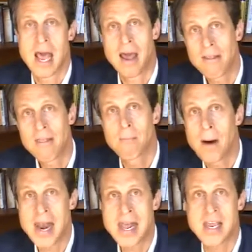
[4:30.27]
And then the
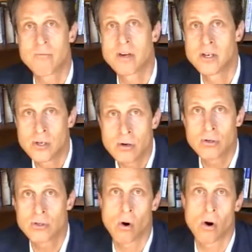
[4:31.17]
body can
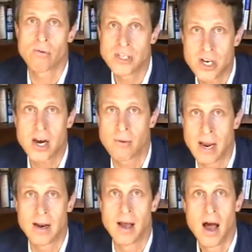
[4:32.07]
reduce or
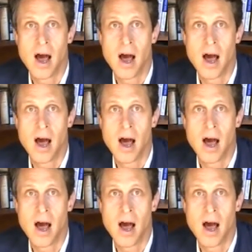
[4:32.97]
regenerate